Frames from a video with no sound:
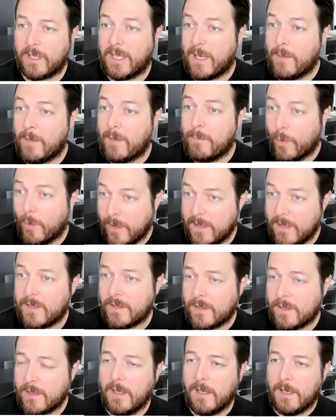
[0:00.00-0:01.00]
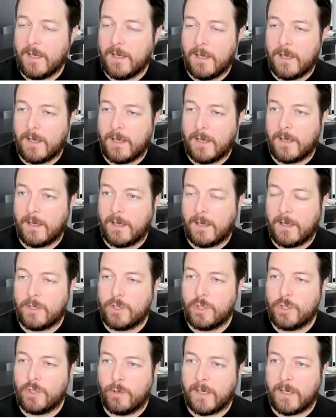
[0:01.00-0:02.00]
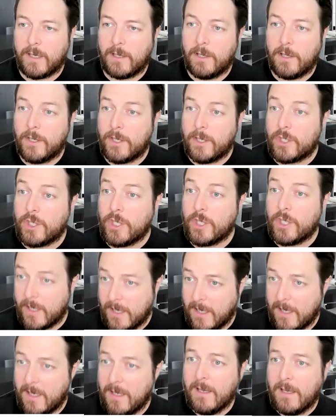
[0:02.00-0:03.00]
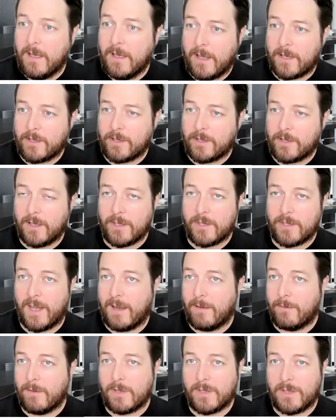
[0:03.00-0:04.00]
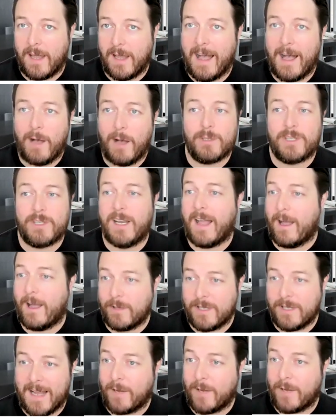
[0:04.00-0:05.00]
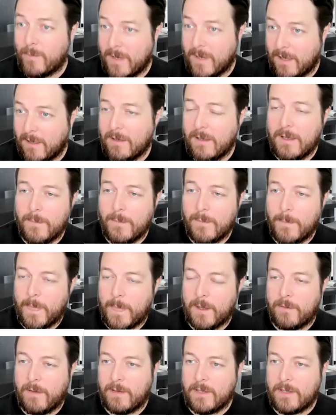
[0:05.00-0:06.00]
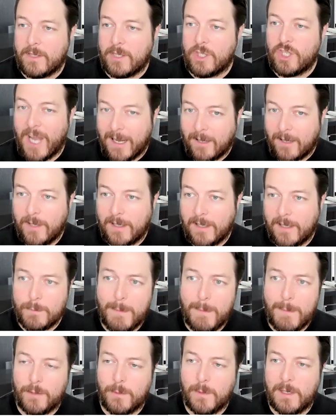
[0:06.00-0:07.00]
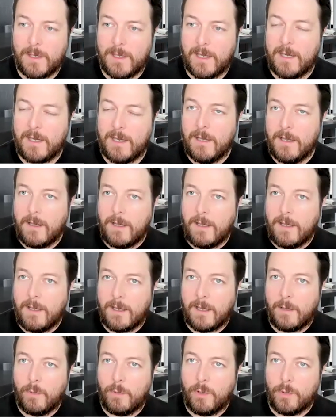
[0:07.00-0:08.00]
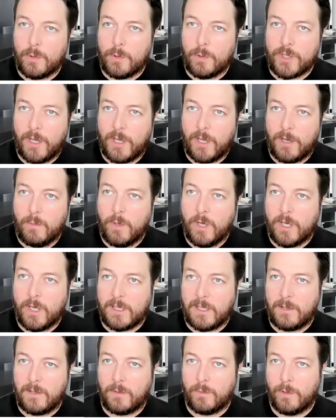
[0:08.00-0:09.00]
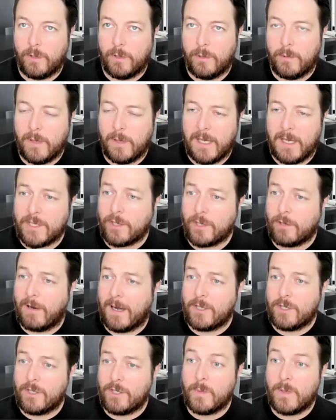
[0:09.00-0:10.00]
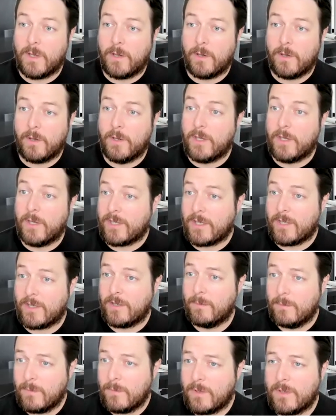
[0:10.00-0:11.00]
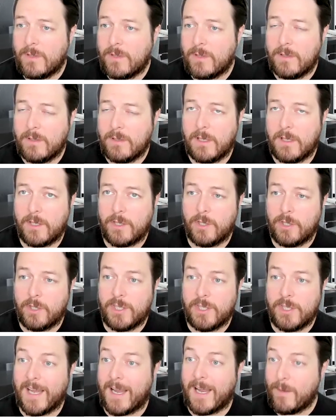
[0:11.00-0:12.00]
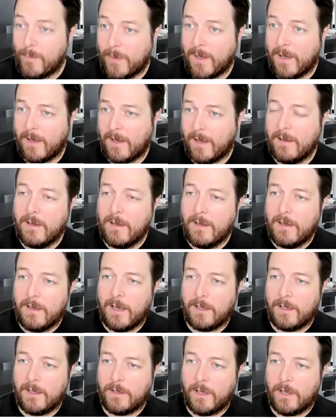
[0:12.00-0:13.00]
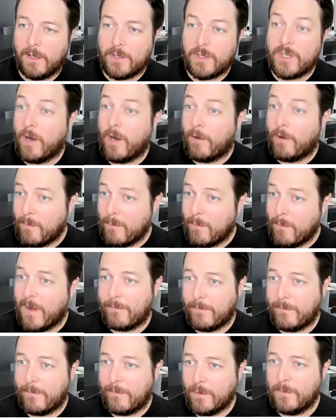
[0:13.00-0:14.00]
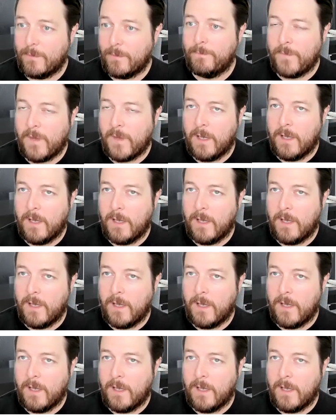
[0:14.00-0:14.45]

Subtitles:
at key points during a learner's journey. That's going to save us hours and hours in admin of having to check things manually. We're also working through integrations with other systems such as Zapier and our CRM platform.